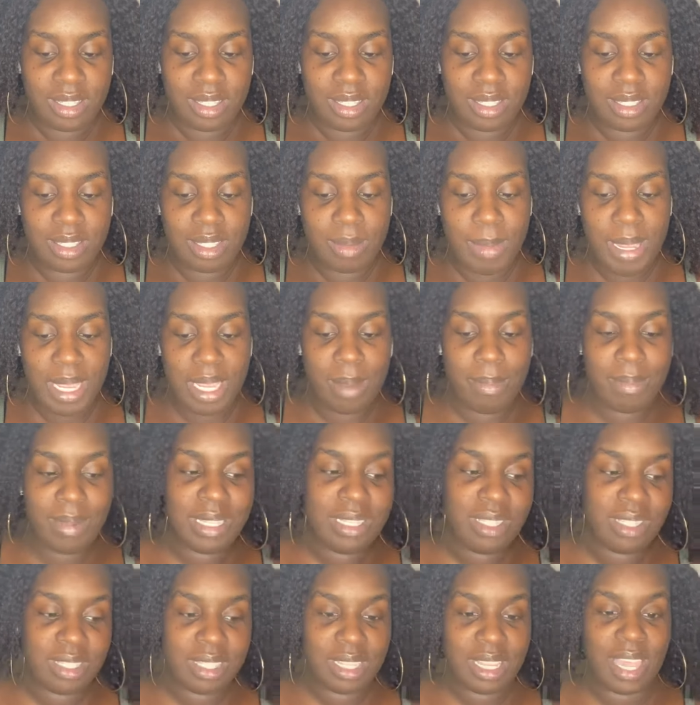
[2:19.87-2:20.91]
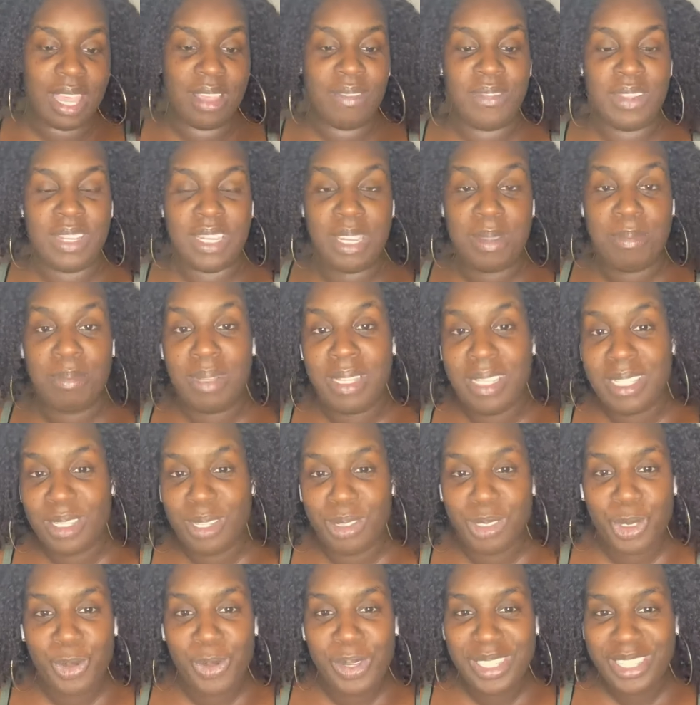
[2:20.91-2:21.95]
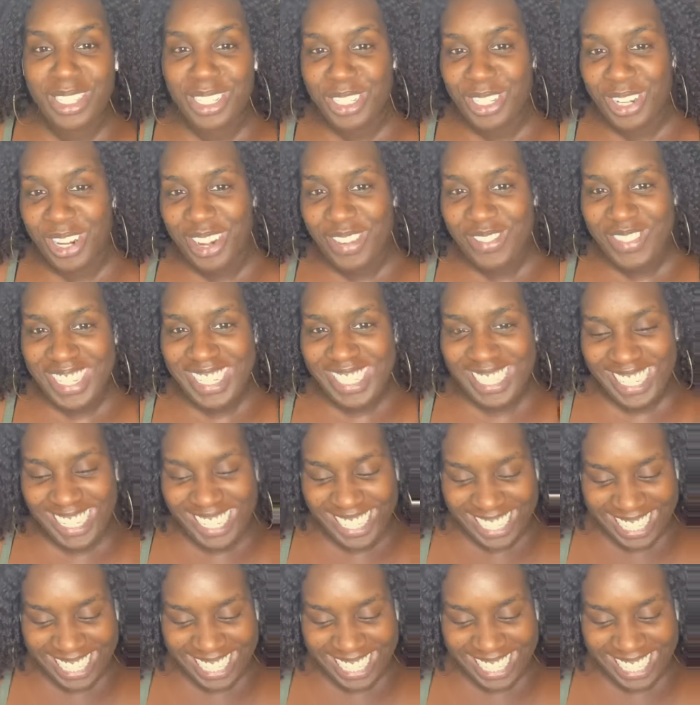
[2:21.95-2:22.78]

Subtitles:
Somebody listen to Heavy D. Please don't squeeze the Charmin.